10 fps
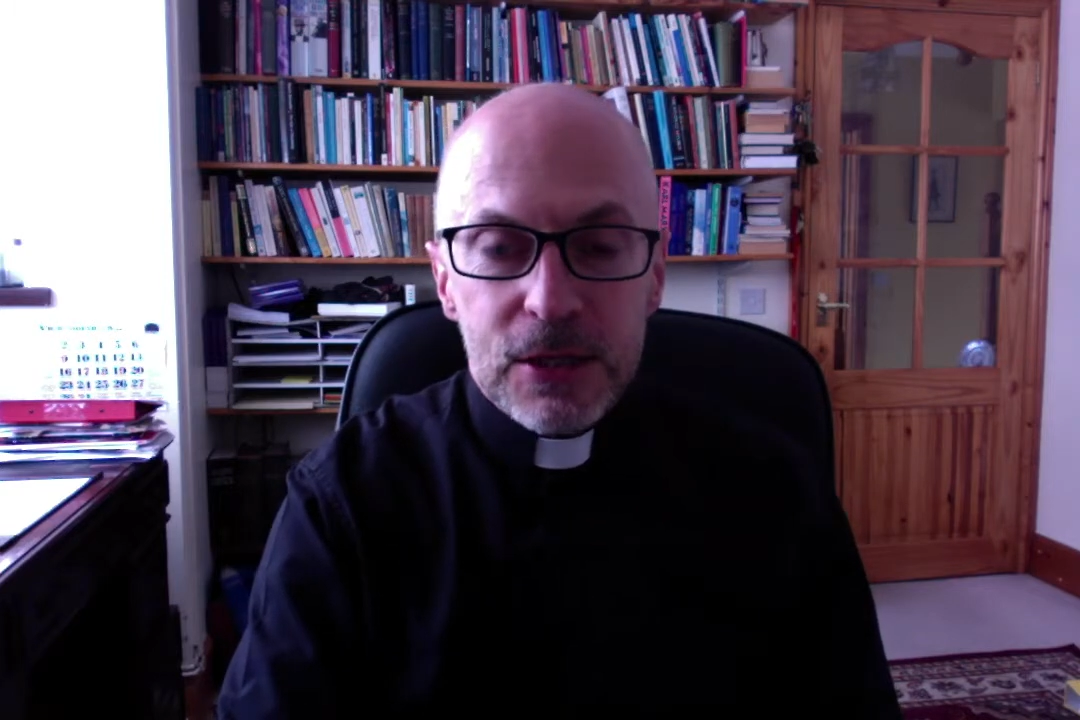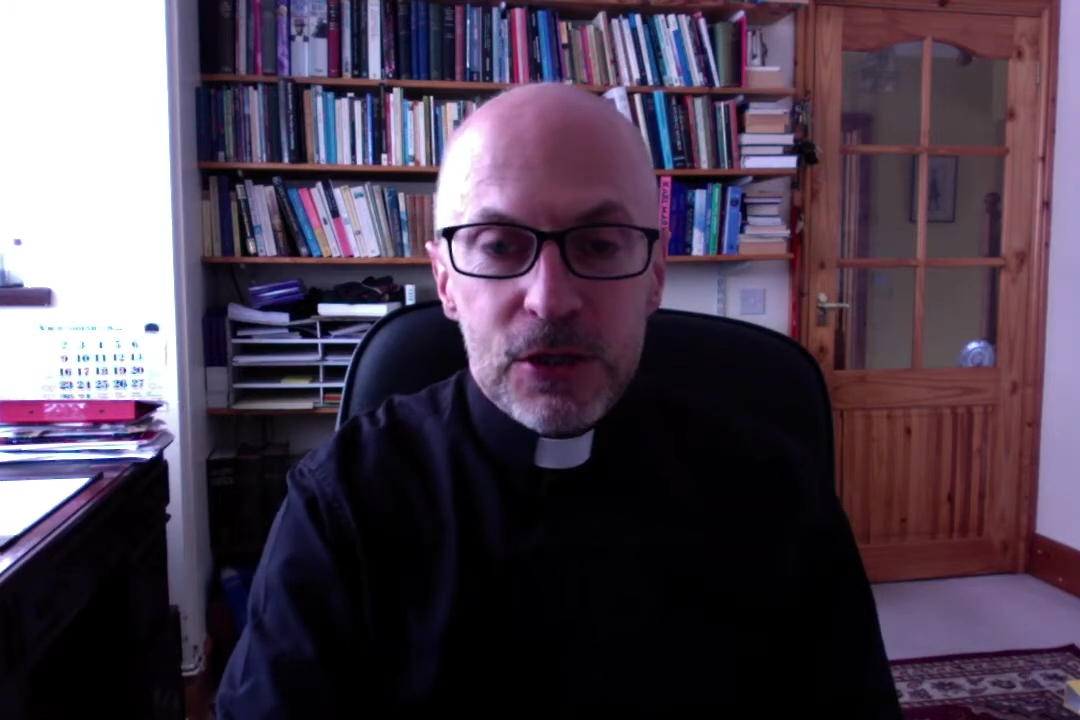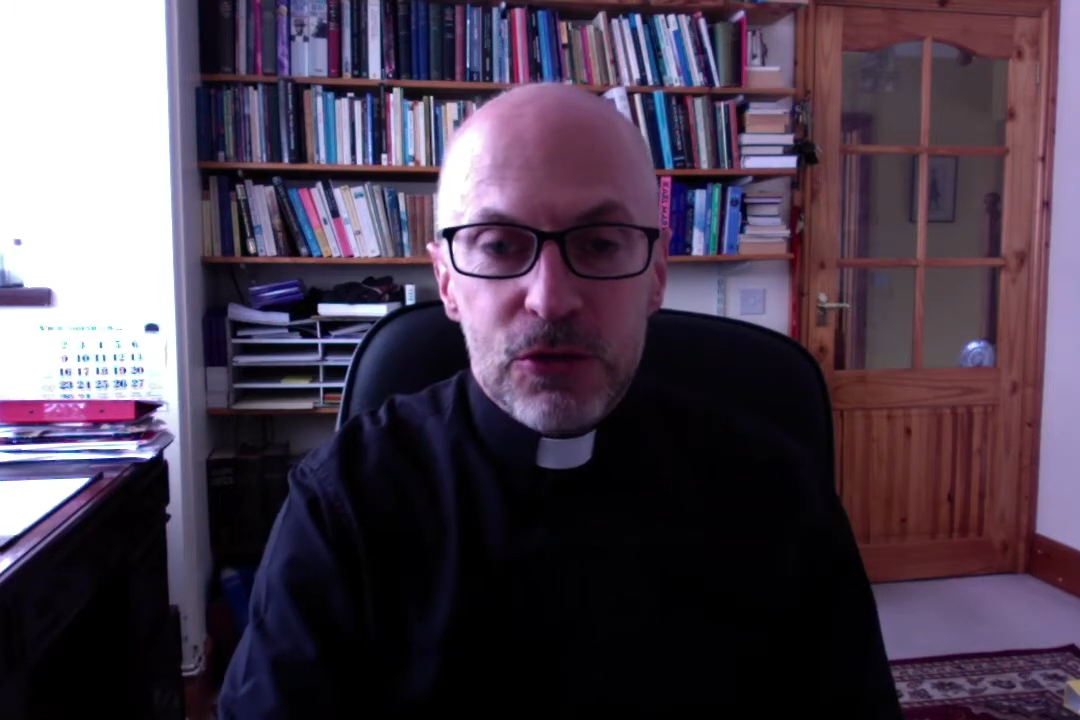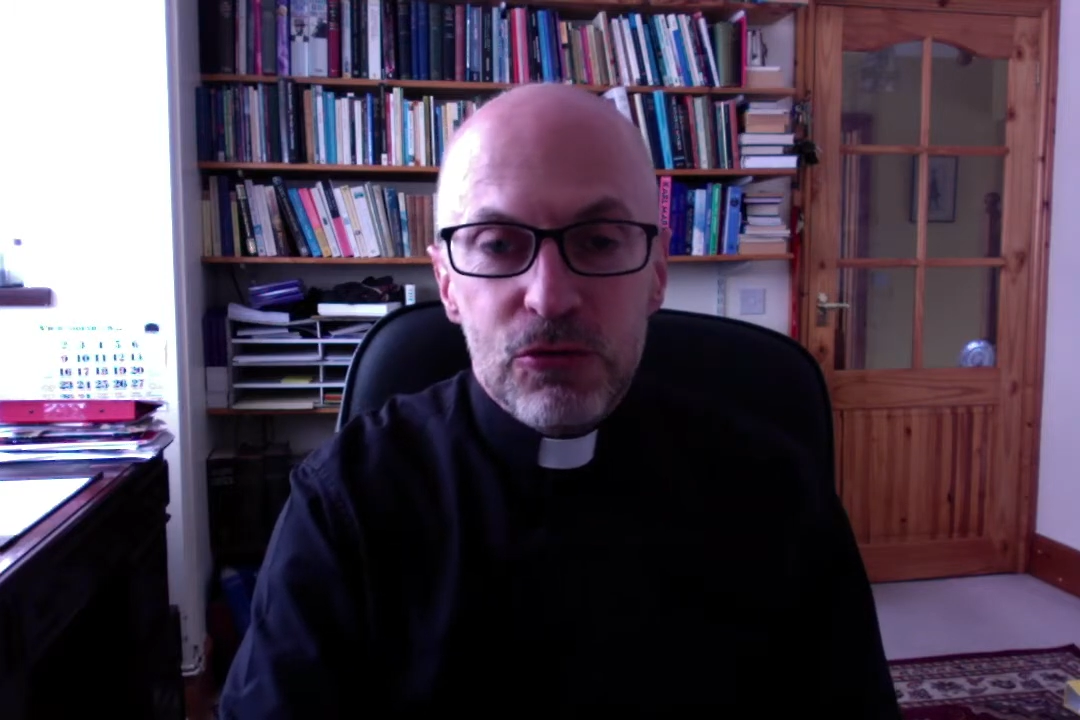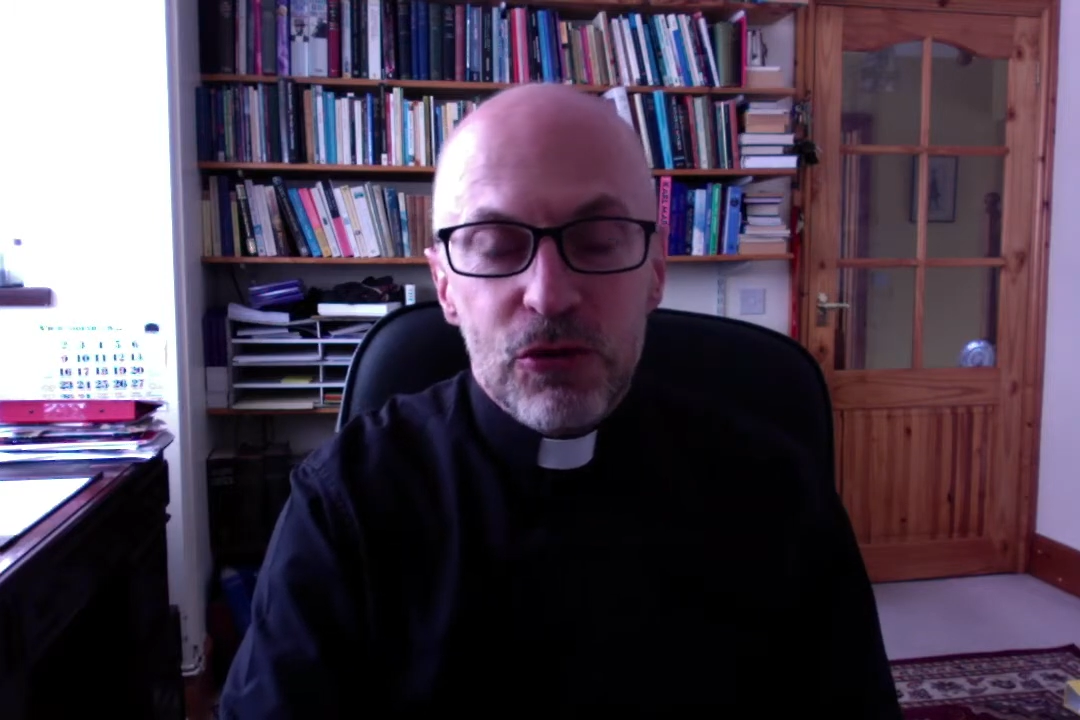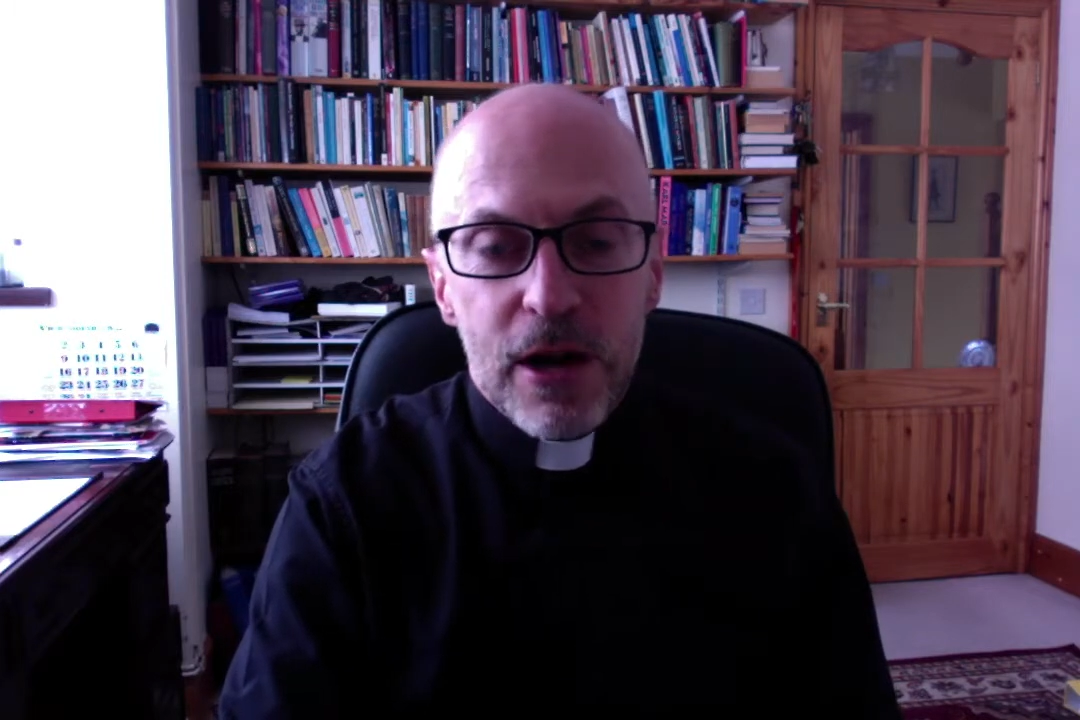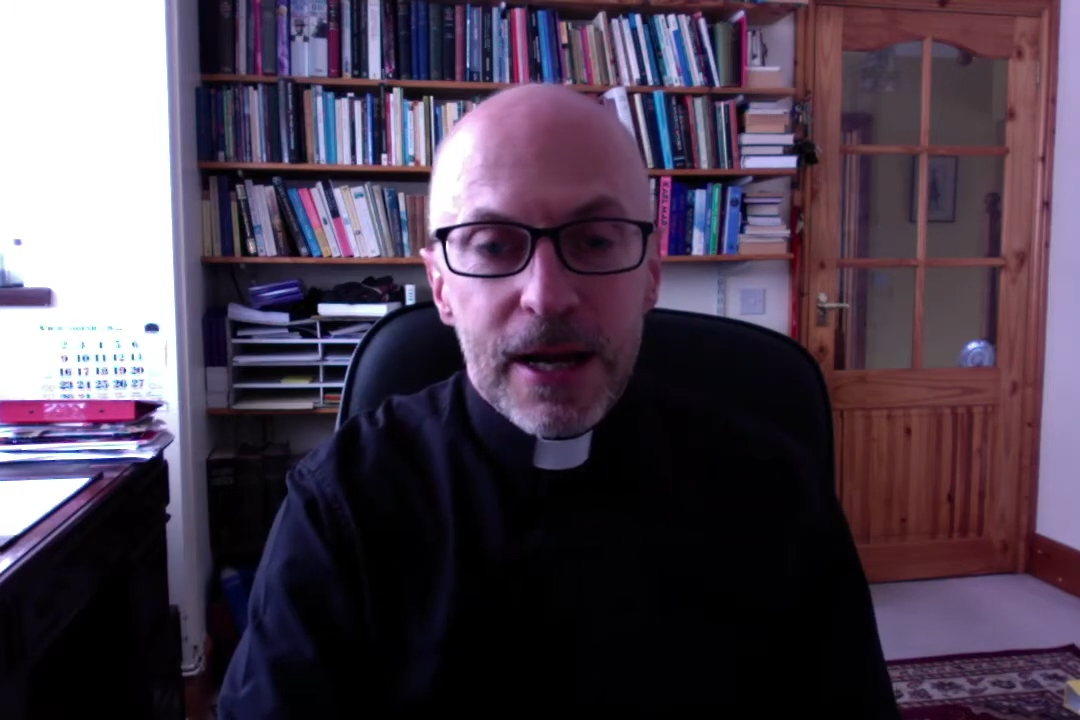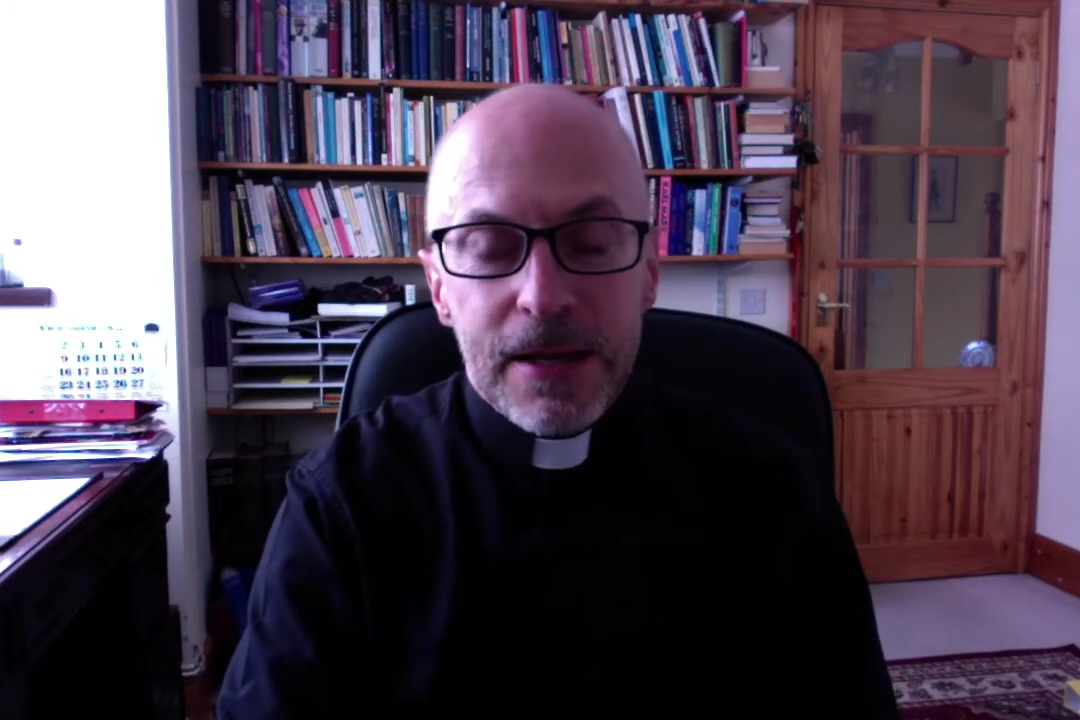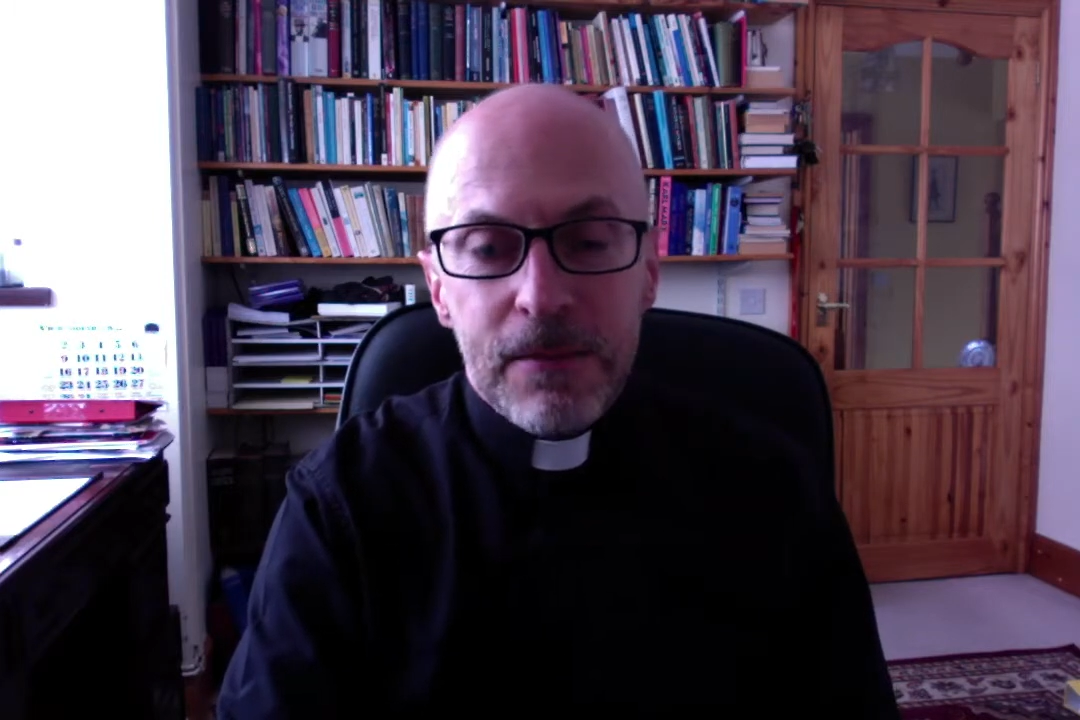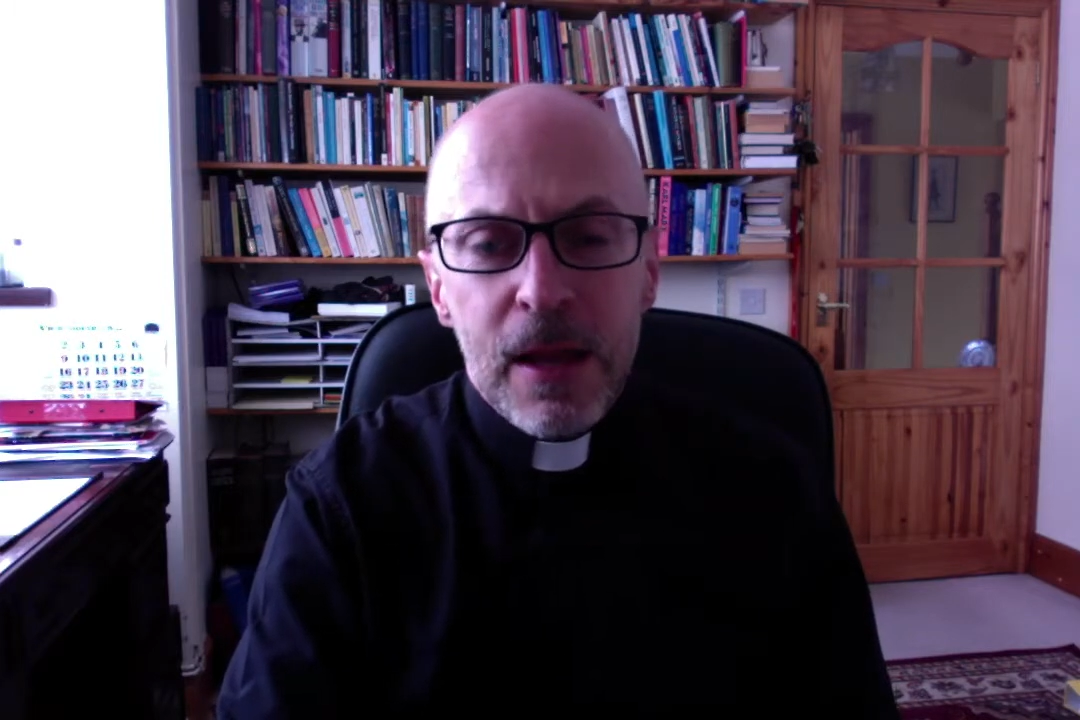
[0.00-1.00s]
to try.